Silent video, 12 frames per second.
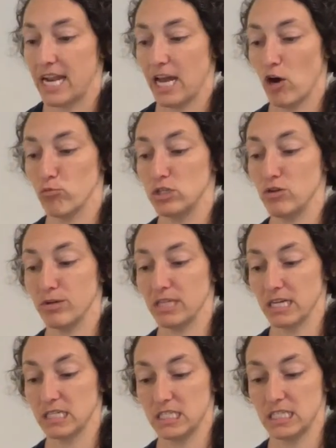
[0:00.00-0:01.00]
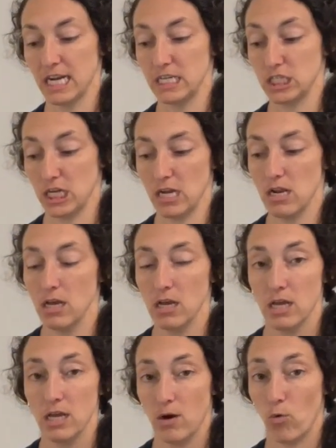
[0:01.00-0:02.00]
it helps you with extension
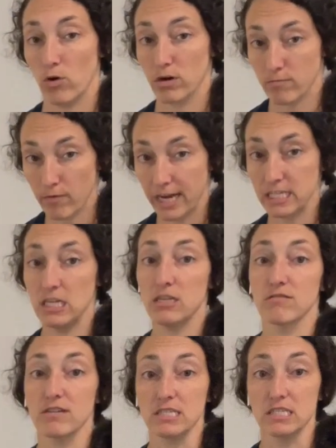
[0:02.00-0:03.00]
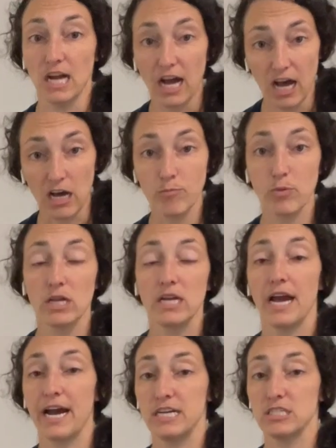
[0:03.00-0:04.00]
or raising your wrist up
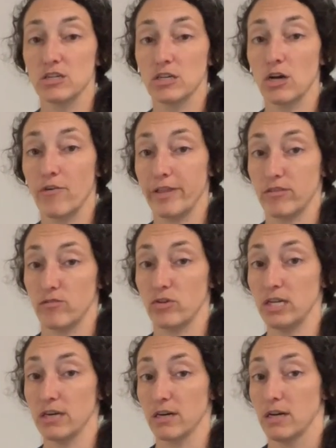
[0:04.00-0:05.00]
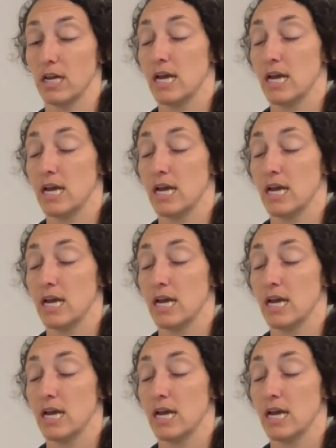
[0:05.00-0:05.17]
as you're going through here.